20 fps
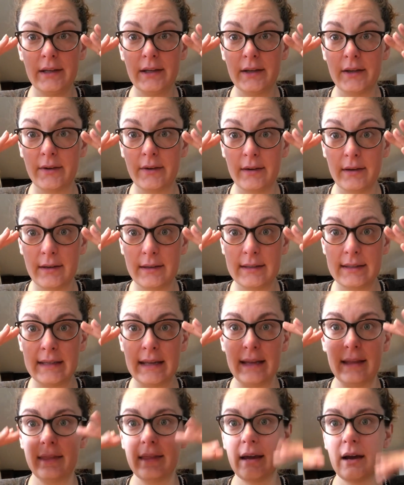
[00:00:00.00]
I didn't
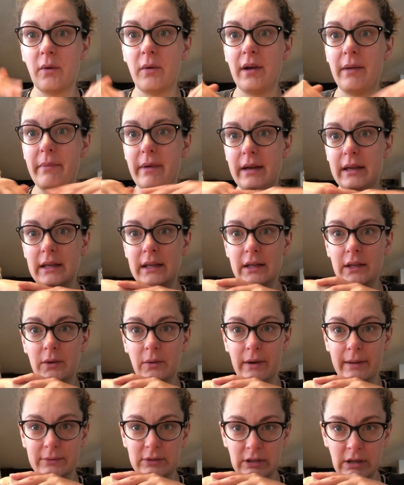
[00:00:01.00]
say it that way, but he
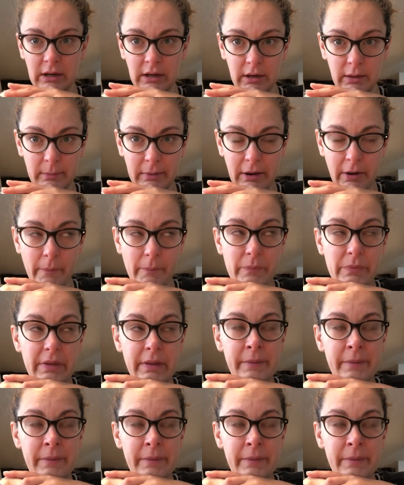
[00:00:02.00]
knew what I was talking about.